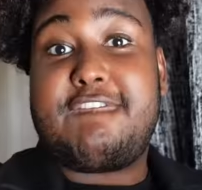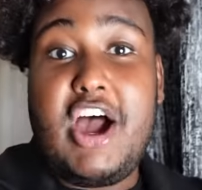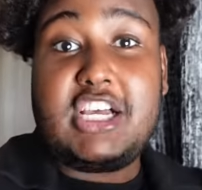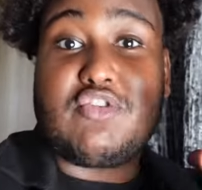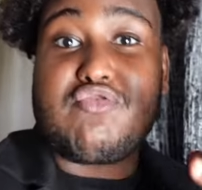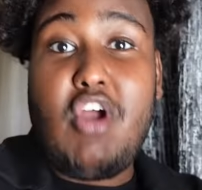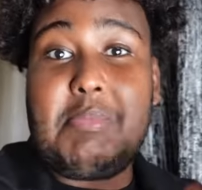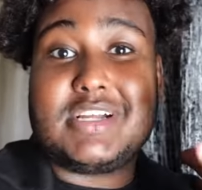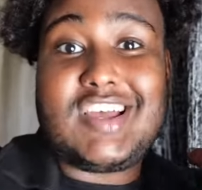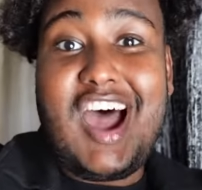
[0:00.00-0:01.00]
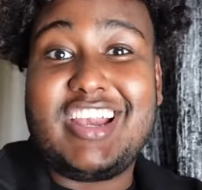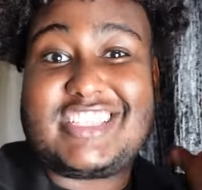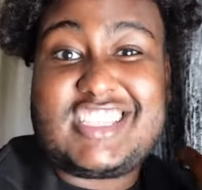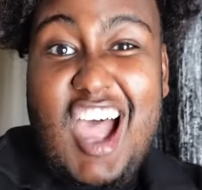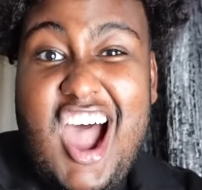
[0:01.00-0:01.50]
first Ramadan
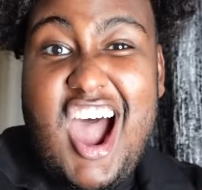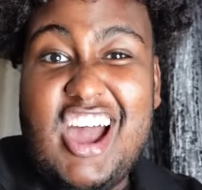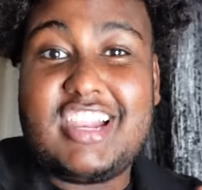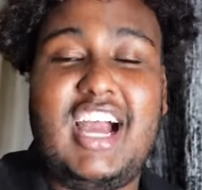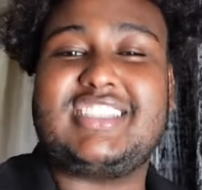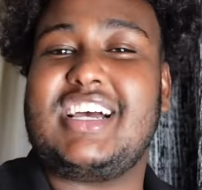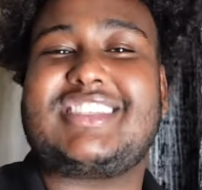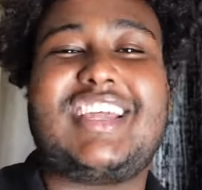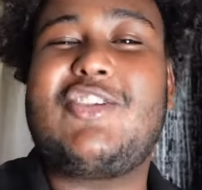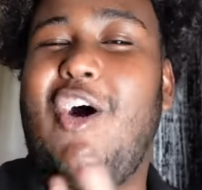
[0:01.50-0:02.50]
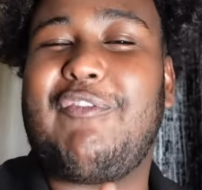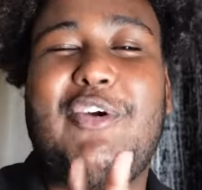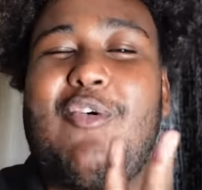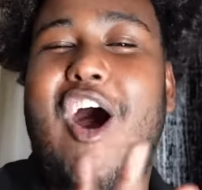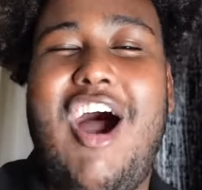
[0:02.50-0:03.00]
done. Guys, I did not
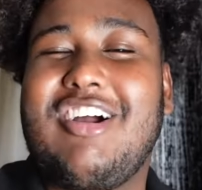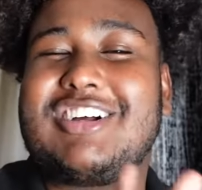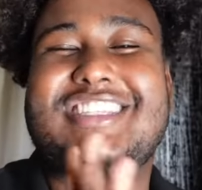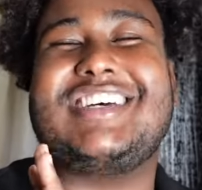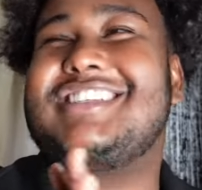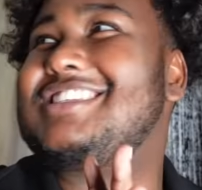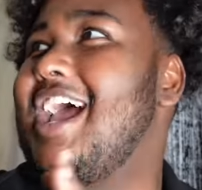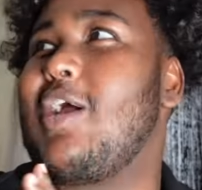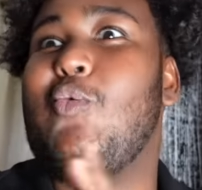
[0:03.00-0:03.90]
feel hunger today